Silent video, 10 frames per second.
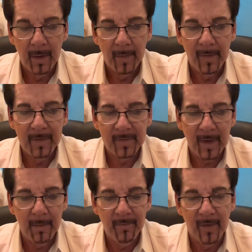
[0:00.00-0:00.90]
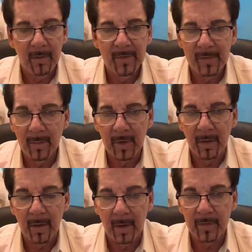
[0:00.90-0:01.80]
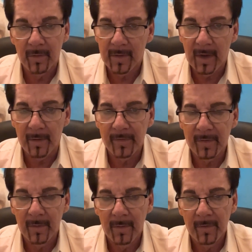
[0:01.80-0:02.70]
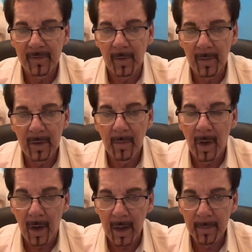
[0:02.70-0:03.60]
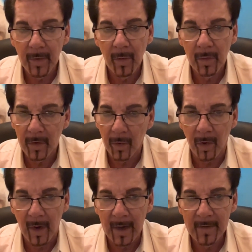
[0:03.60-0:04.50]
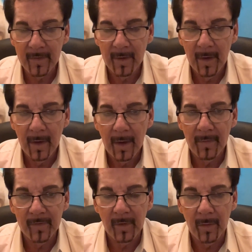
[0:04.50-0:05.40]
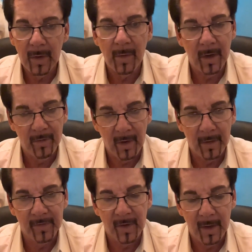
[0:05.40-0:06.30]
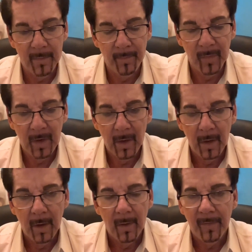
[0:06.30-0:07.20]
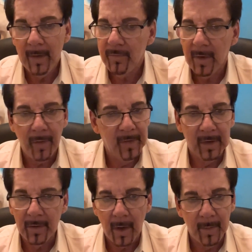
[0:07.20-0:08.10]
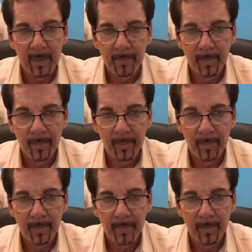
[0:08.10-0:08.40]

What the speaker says: They sound very similar on your test. Sodium hypochlorite and sodium hydroxide. They have nothing in common.